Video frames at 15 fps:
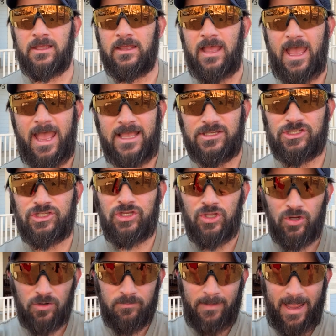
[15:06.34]
It has
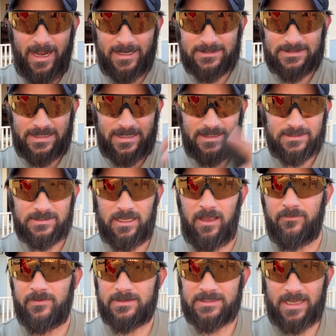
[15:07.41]
2 magazines.
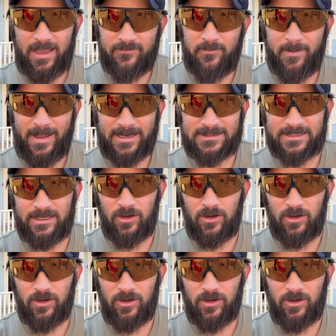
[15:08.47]
Obviously, I have a magazine